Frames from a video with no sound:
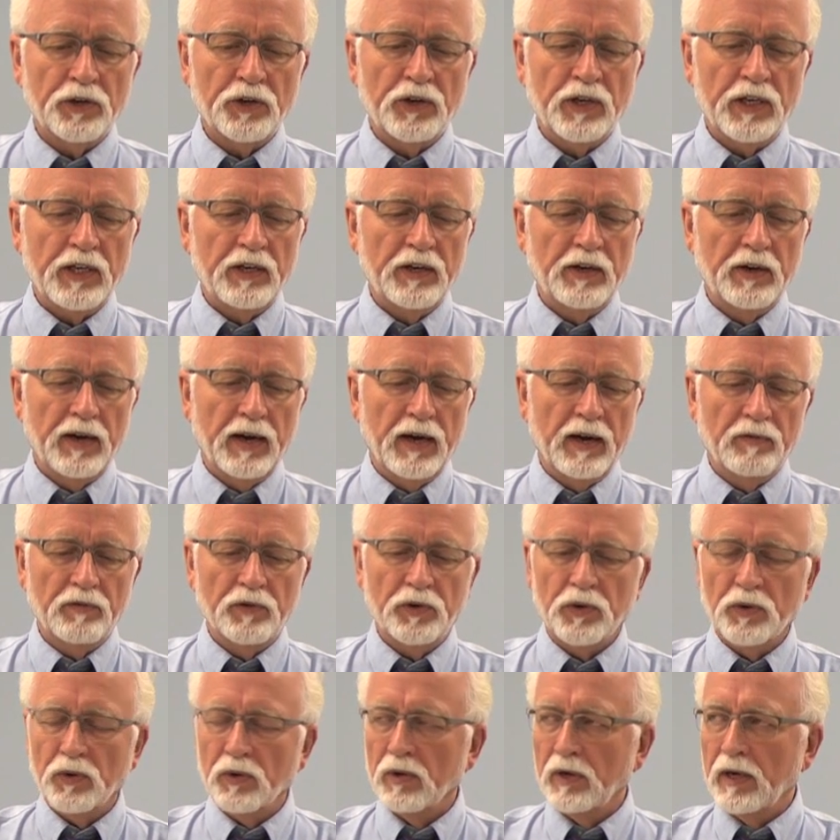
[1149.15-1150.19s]
You need to
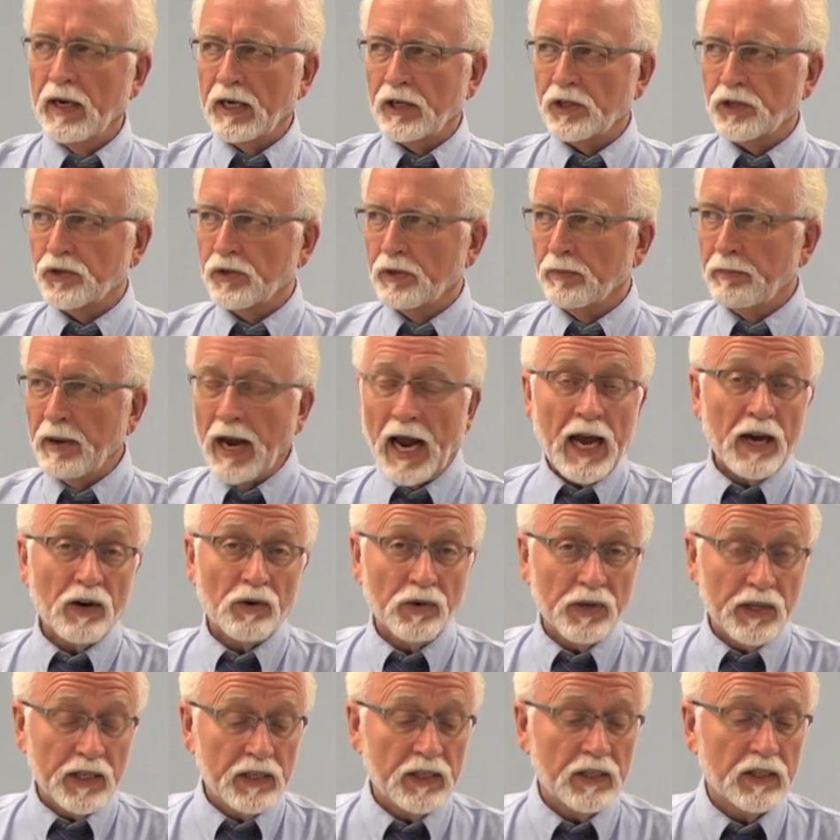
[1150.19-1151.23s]
have your extra
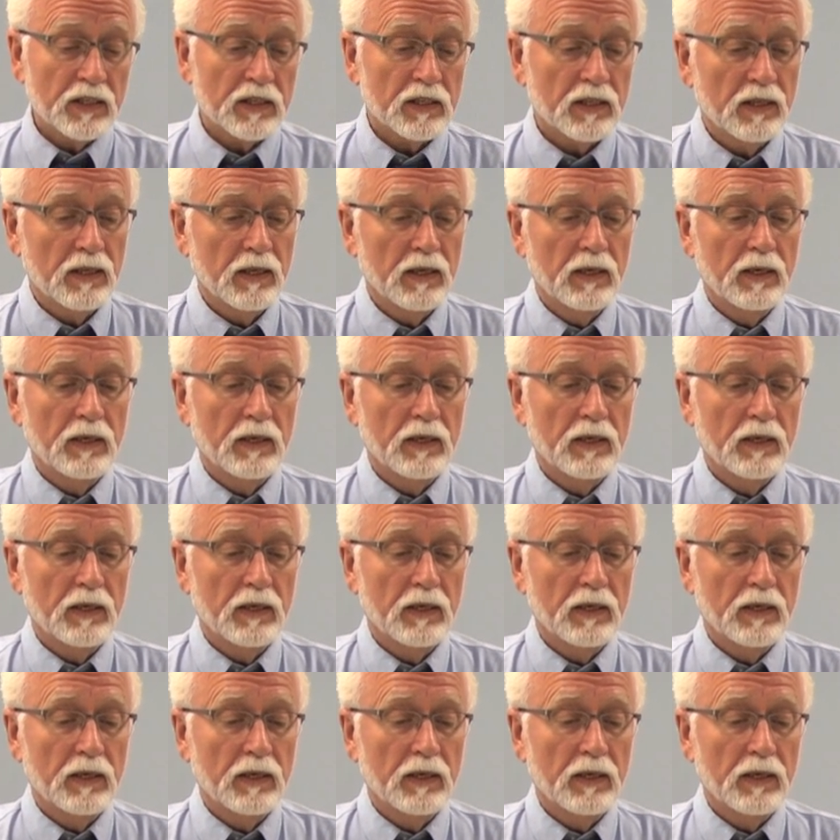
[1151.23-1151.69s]
batteries,